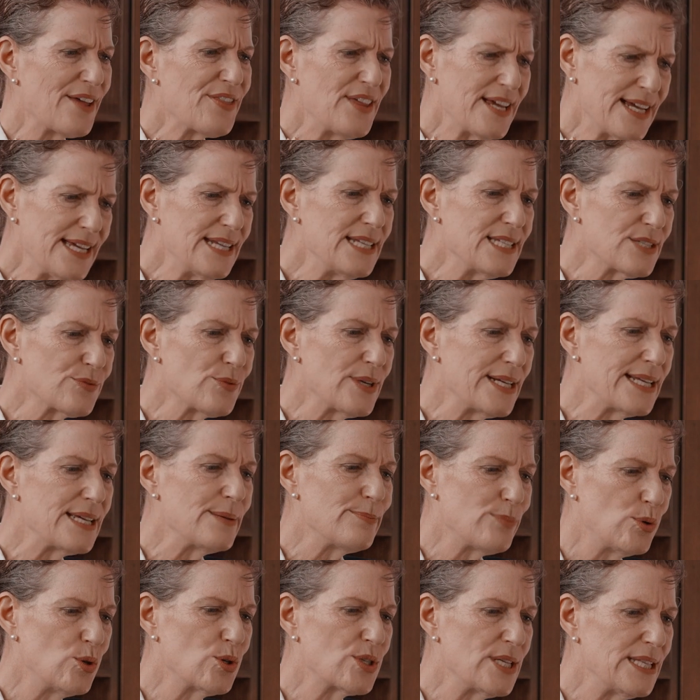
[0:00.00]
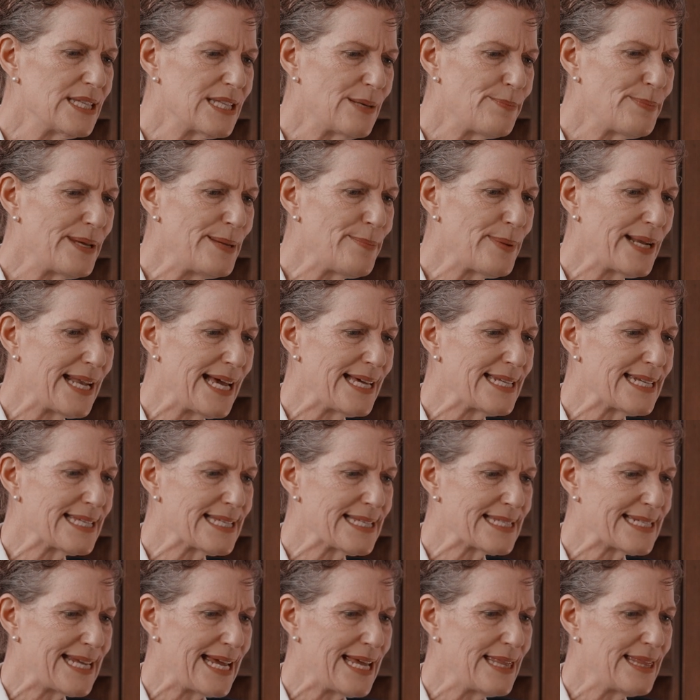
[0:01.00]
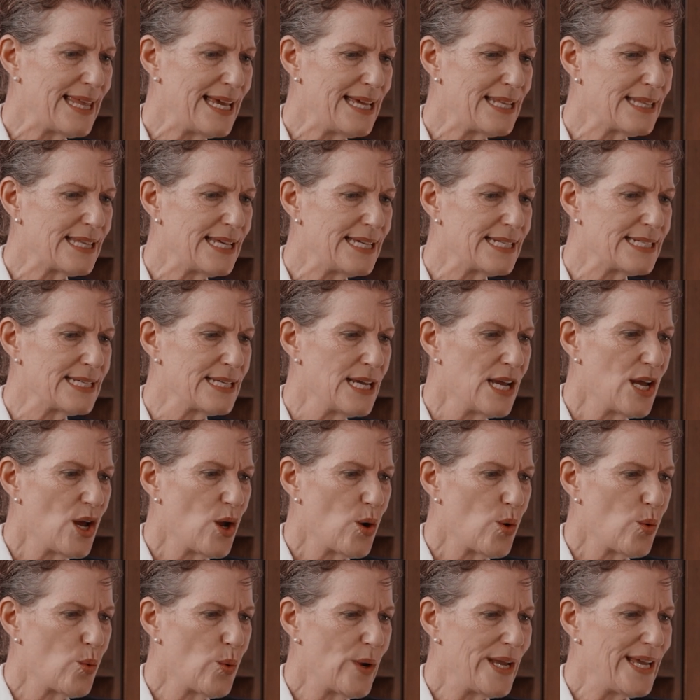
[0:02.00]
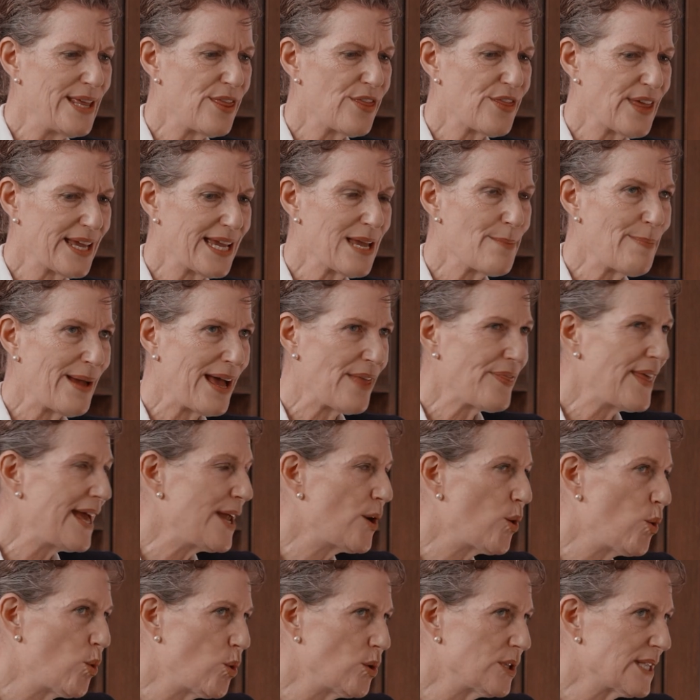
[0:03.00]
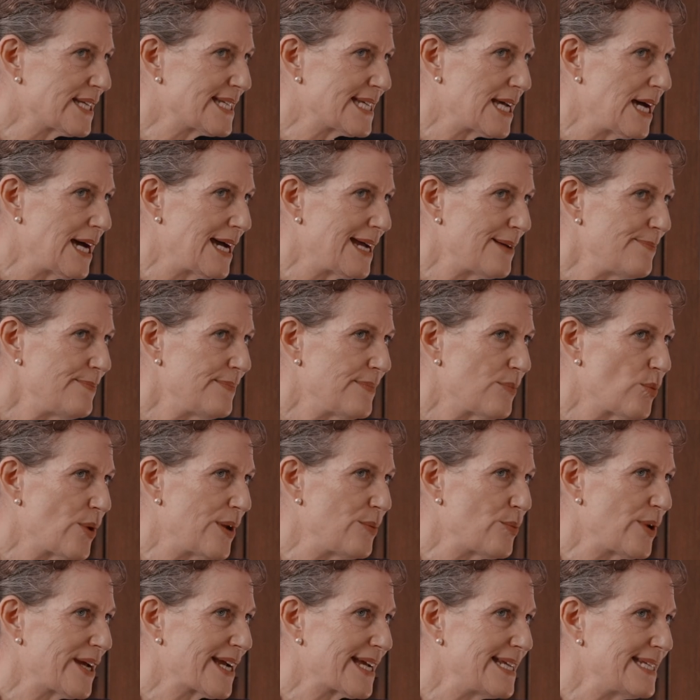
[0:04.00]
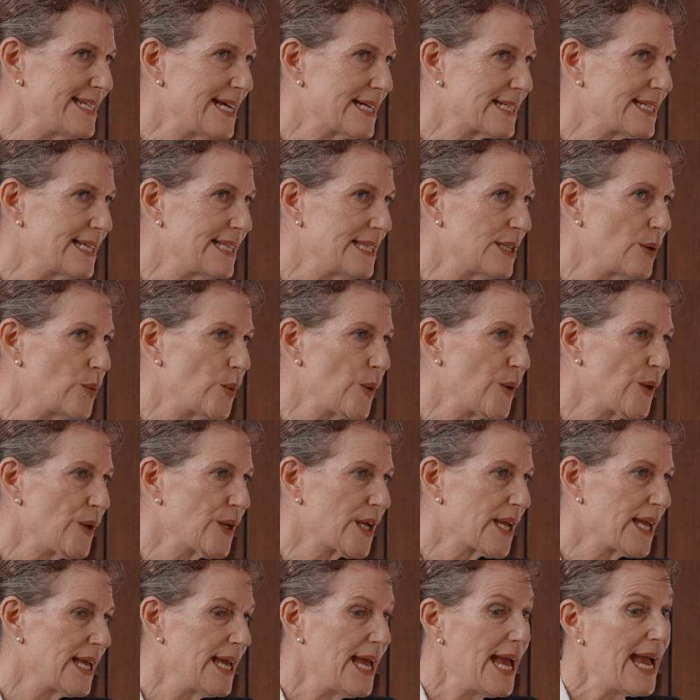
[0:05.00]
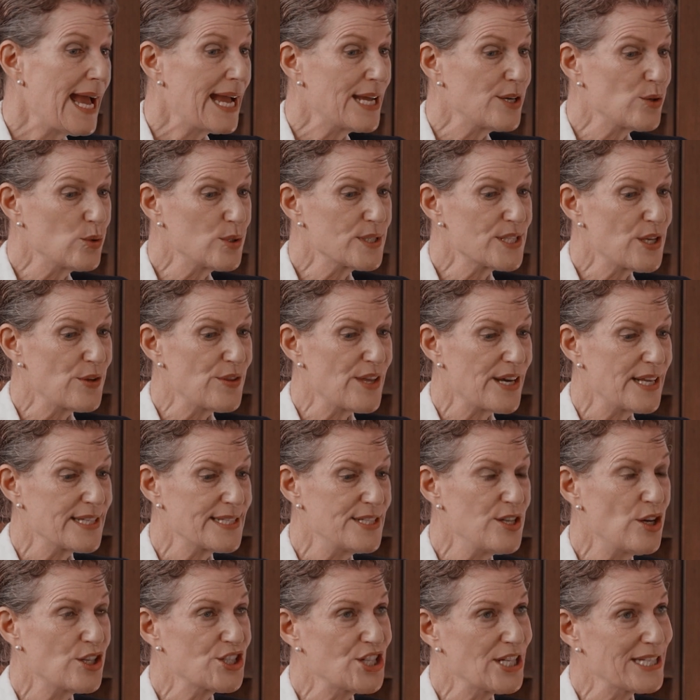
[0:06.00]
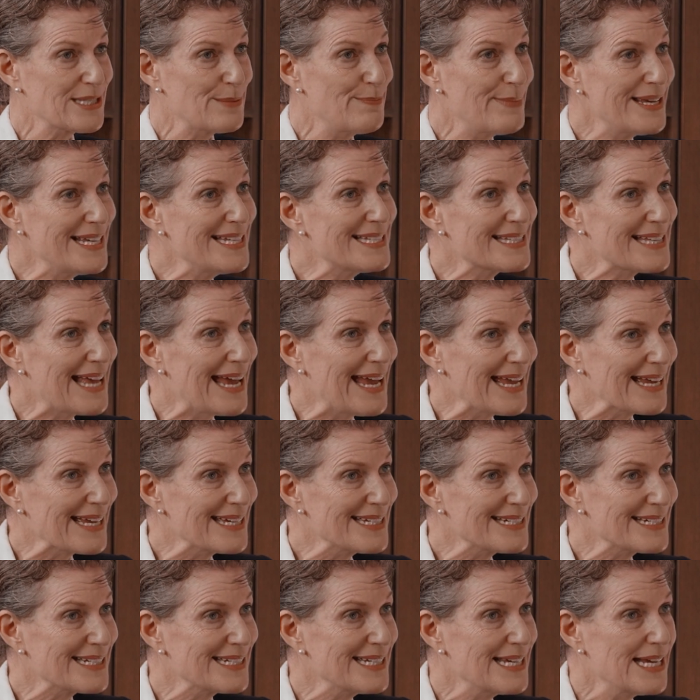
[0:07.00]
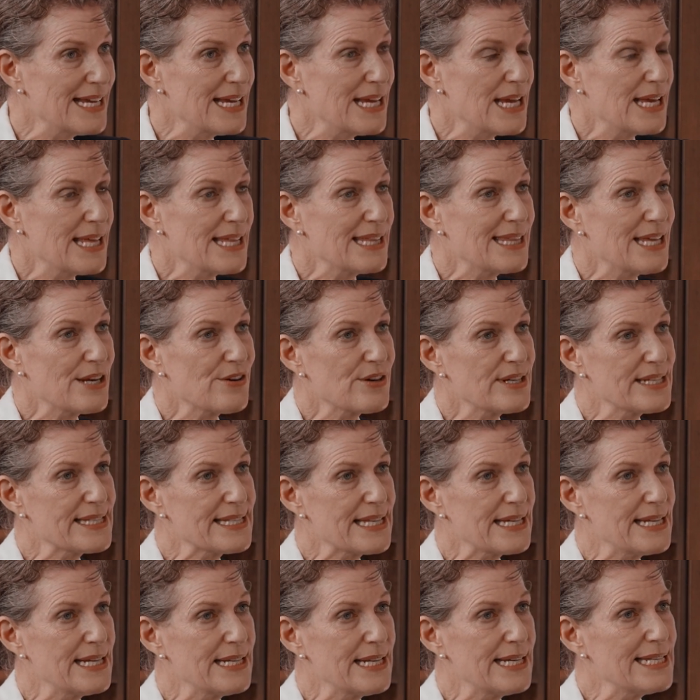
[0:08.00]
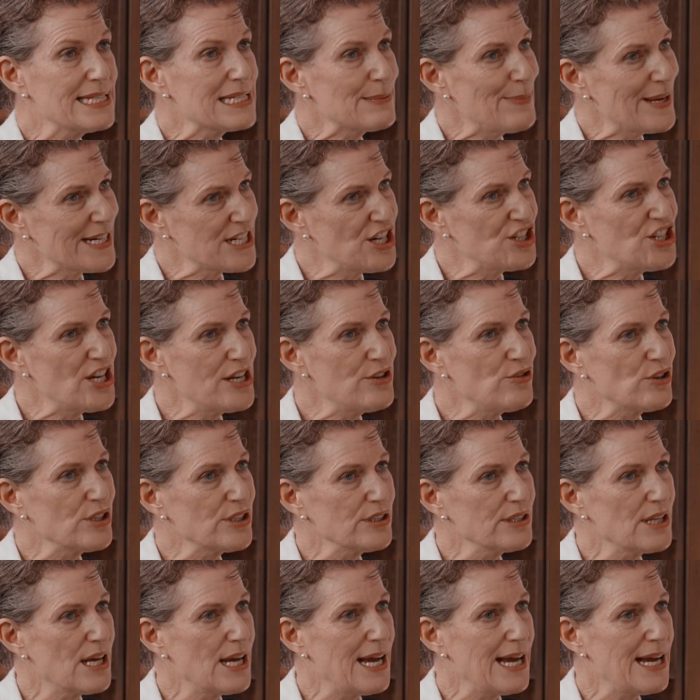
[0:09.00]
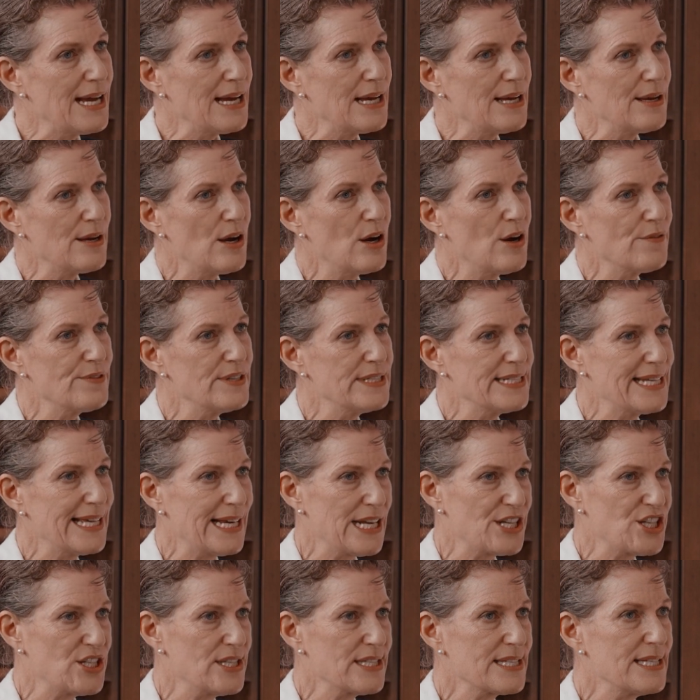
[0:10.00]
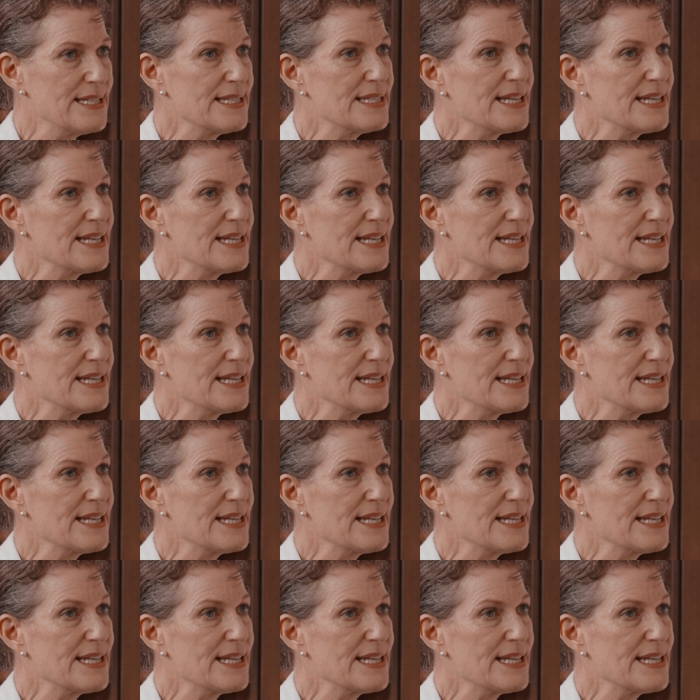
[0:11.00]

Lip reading: think it is really important that people understand that we think about that all the time when we're conducting the work, and also that it's not just me saying it. There is an Inspector General of Intelligence and